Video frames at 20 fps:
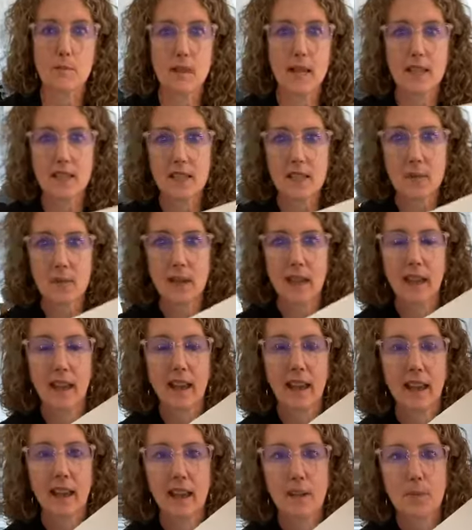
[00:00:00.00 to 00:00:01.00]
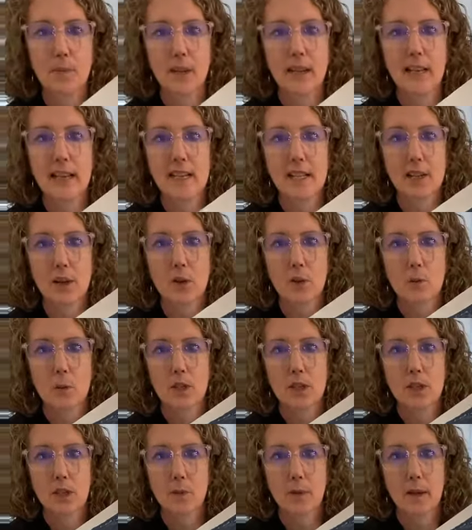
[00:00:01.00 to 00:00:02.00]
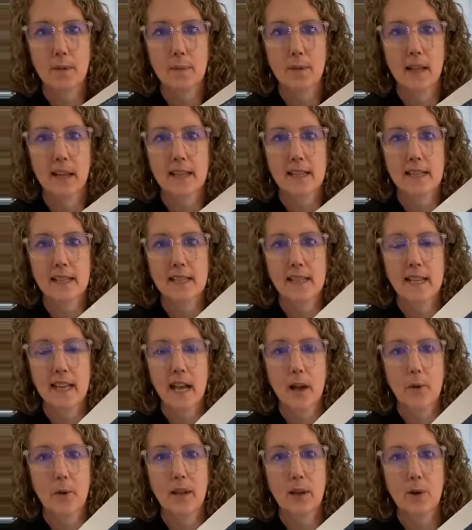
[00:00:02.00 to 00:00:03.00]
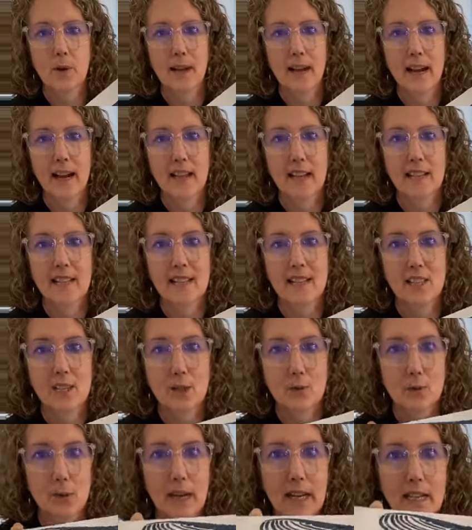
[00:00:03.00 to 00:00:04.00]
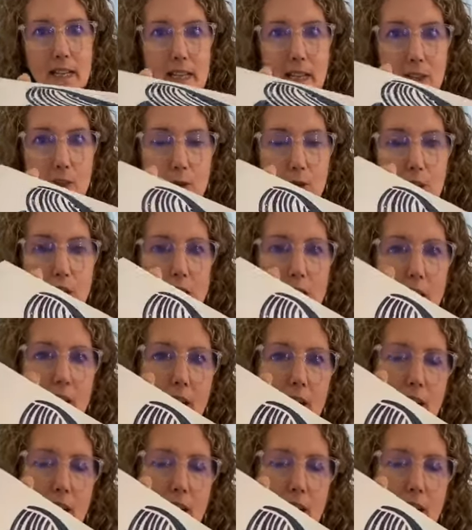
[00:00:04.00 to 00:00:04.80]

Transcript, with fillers: you missed the beginning, please go and watch the replay to see how we created this 3D look